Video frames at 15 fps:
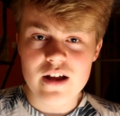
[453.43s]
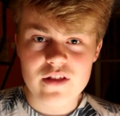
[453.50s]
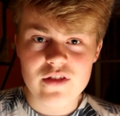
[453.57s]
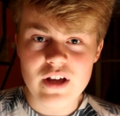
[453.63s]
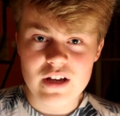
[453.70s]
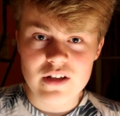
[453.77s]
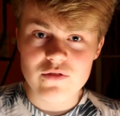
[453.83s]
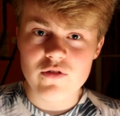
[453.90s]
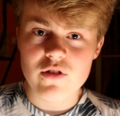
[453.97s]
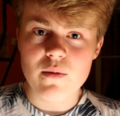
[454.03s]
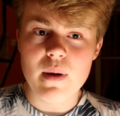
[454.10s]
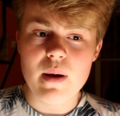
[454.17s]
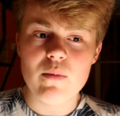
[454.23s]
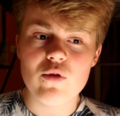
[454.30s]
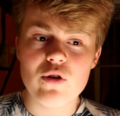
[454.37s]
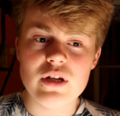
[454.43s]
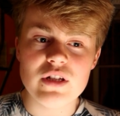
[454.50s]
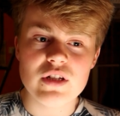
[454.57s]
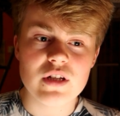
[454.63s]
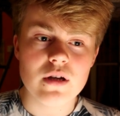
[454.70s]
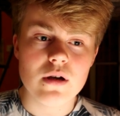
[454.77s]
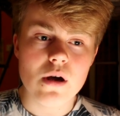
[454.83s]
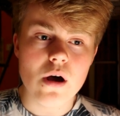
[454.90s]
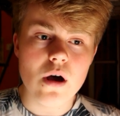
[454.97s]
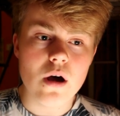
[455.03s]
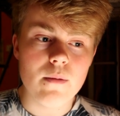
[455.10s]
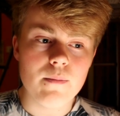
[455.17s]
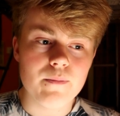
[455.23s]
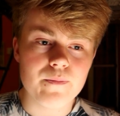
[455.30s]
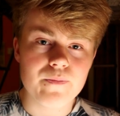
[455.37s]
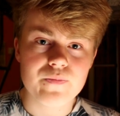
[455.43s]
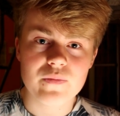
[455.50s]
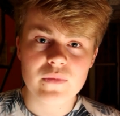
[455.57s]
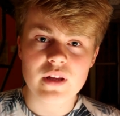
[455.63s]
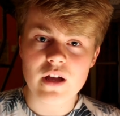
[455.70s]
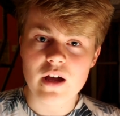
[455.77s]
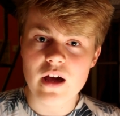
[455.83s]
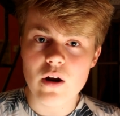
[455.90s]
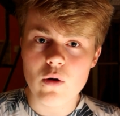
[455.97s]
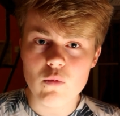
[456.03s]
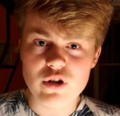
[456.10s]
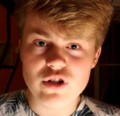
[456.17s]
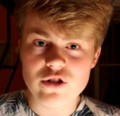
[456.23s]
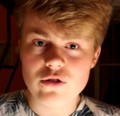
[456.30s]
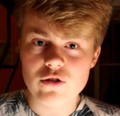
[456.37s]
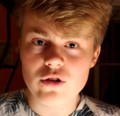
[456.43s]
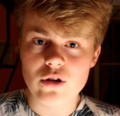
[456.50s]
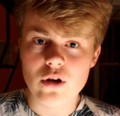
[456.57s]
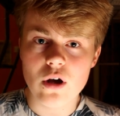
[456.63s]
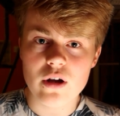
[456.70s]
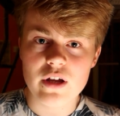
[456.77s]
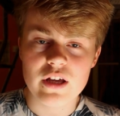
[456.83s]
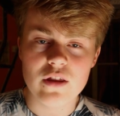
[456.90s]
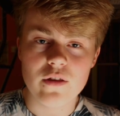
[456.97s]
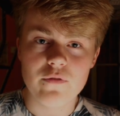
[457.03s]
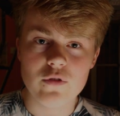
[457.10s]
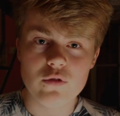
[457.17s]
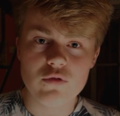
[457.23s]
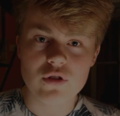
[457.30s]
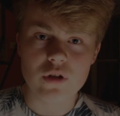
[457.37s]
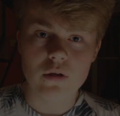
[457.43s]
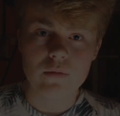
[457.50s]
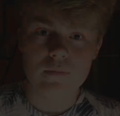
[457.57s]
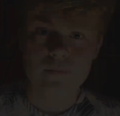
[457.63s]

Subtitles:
thanks for the memories, and I wish you good luck in the future.